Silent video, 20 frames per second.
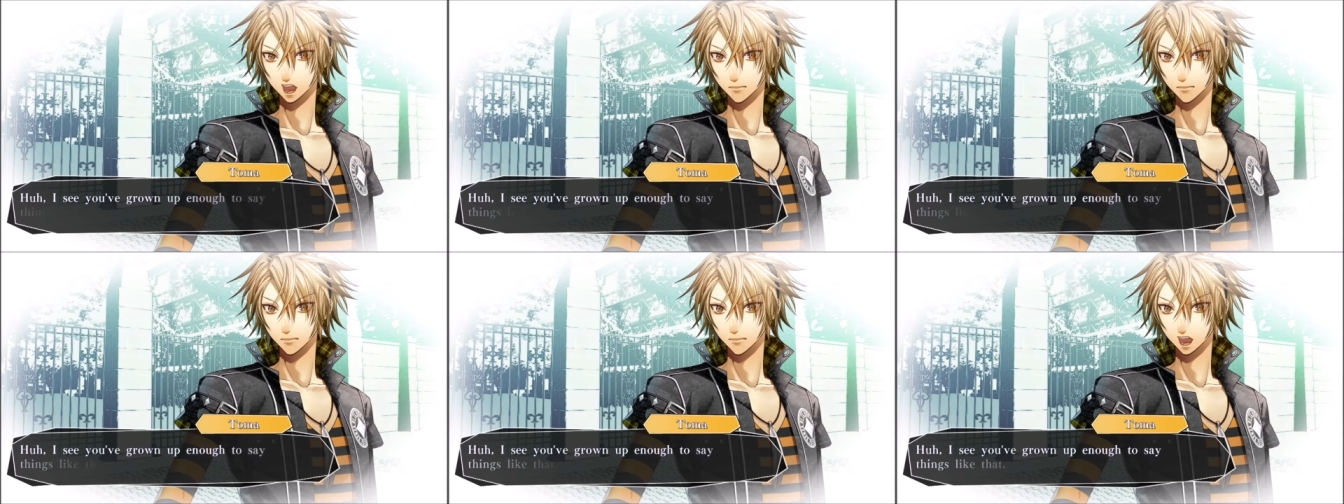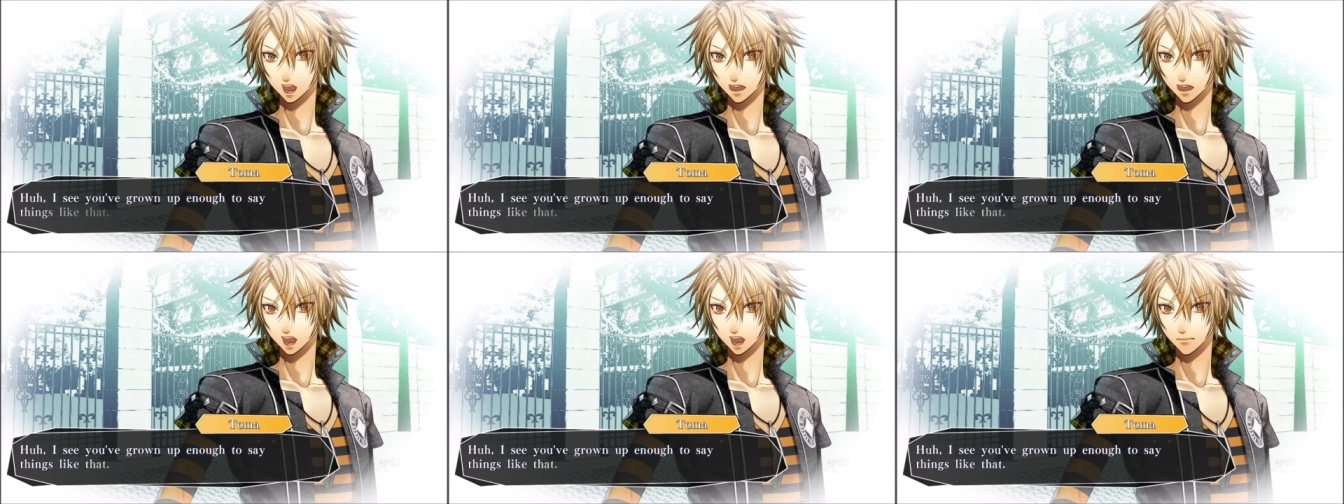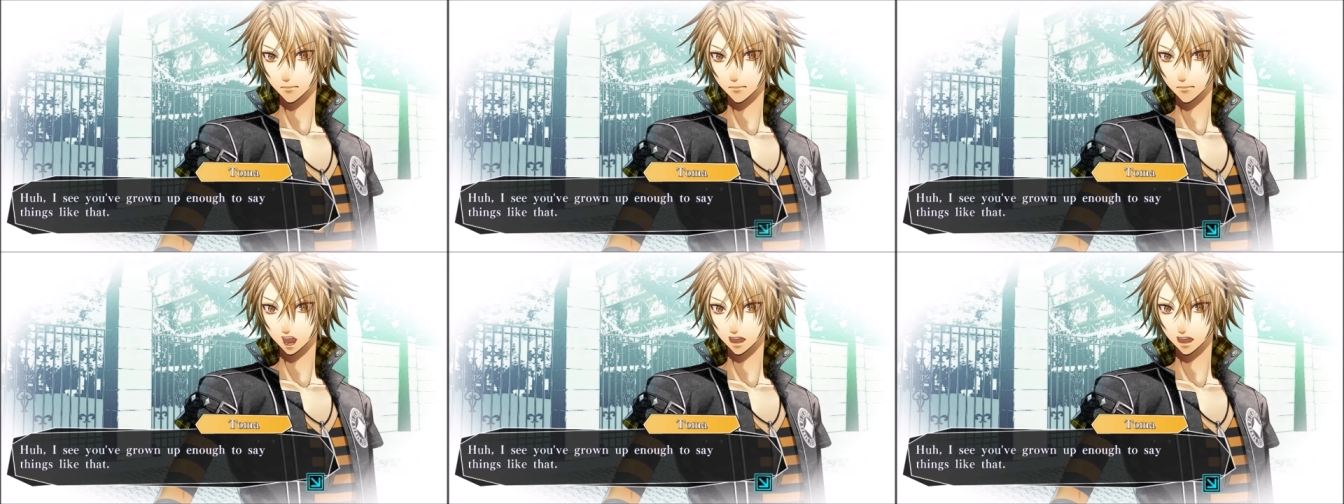Huh.
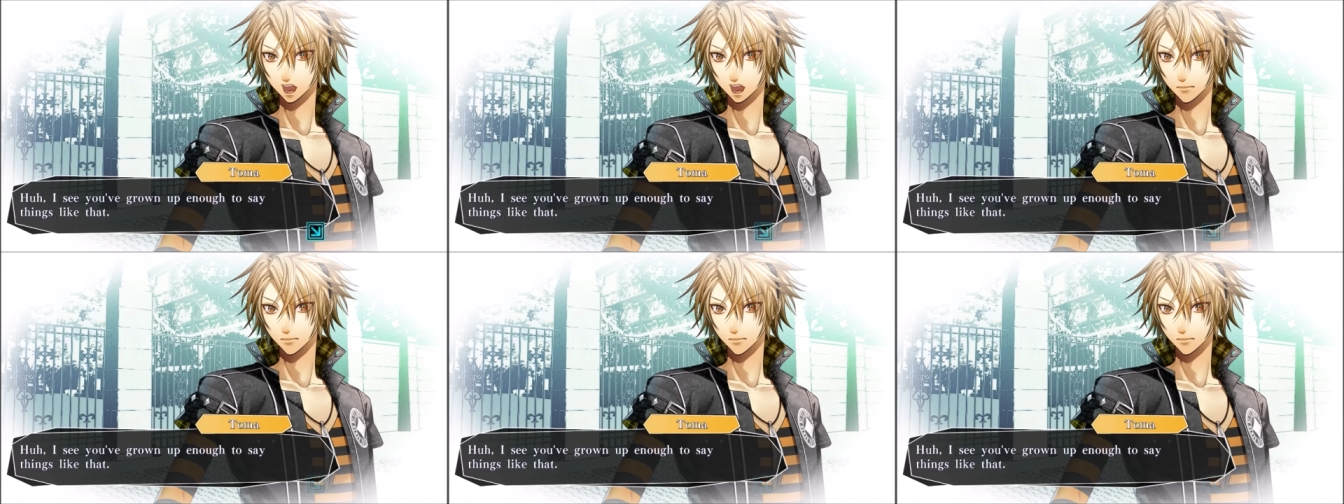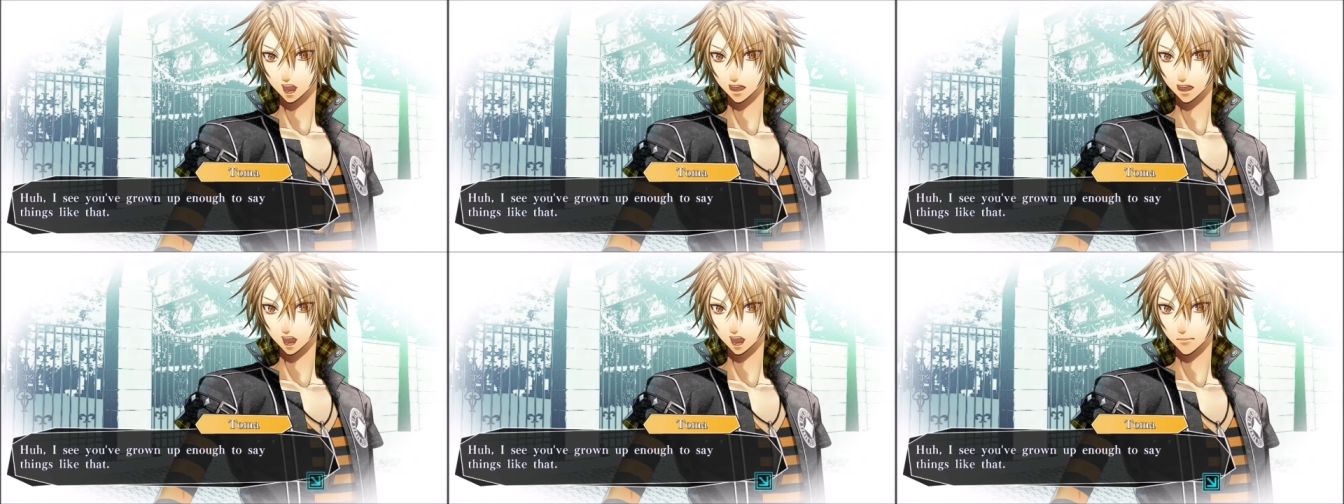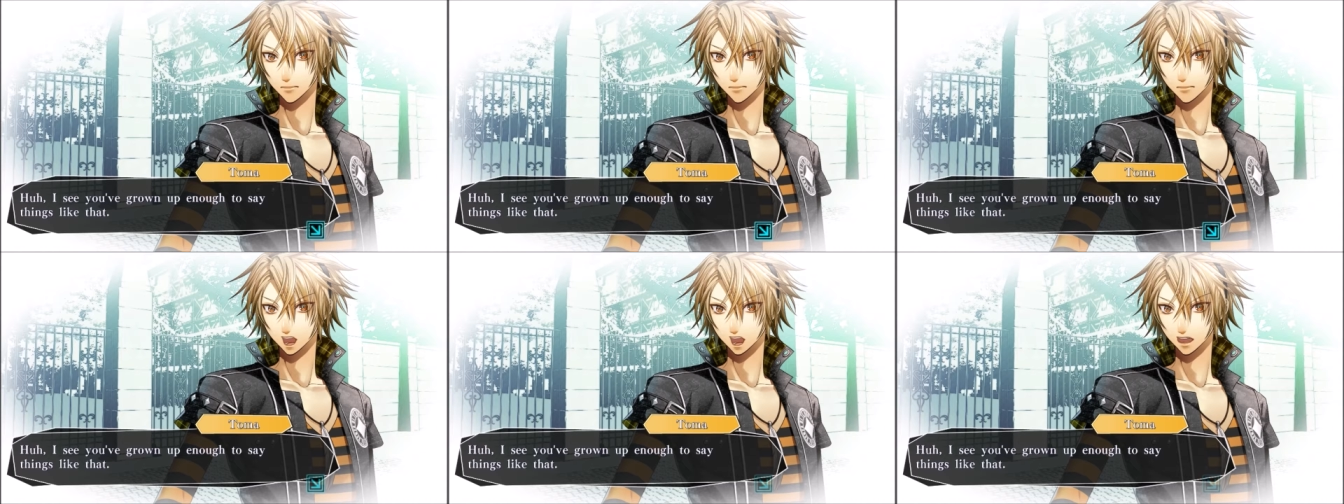I see you've
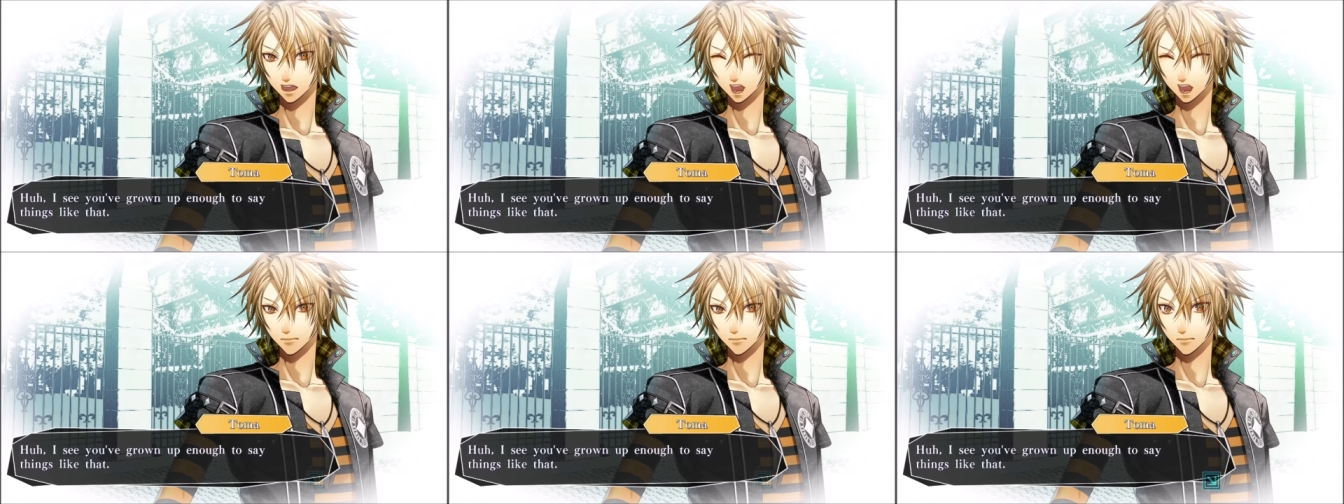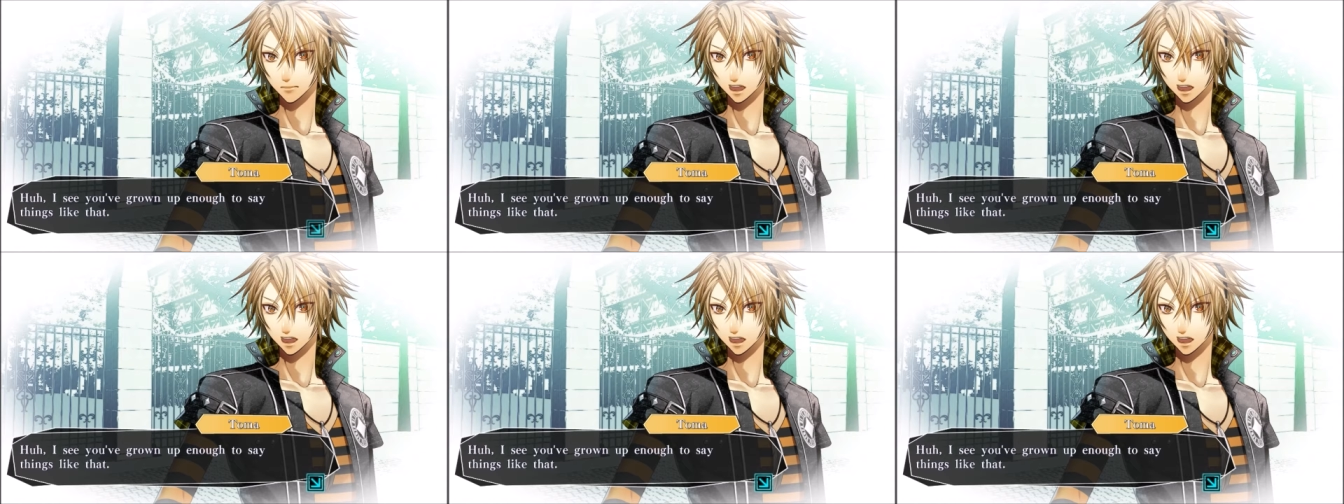grown up enough to say